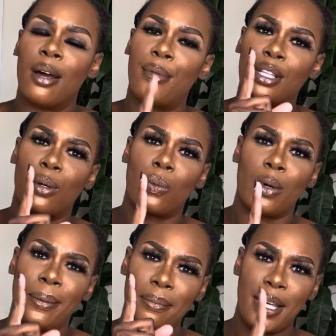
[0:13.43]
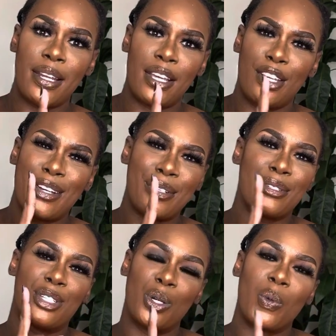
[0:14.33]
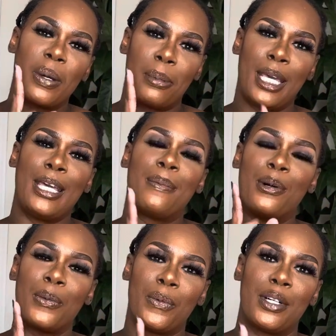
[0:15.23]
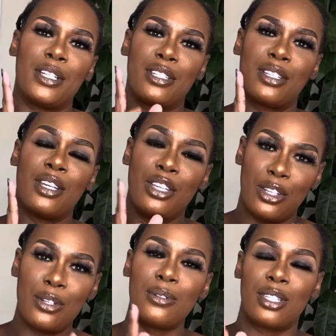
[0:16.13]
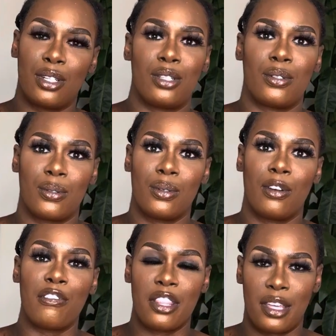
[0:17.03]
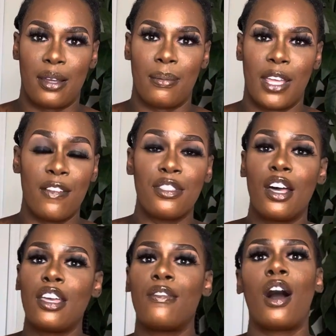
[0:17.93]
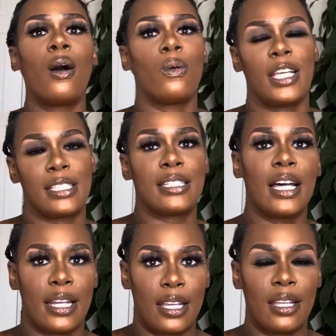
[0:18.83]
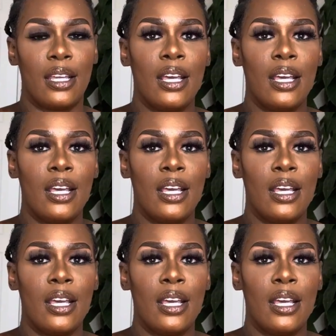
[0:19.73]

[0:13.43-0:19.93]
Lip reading: But the one minute you don't do what people want you to do for them, even though you've always done it,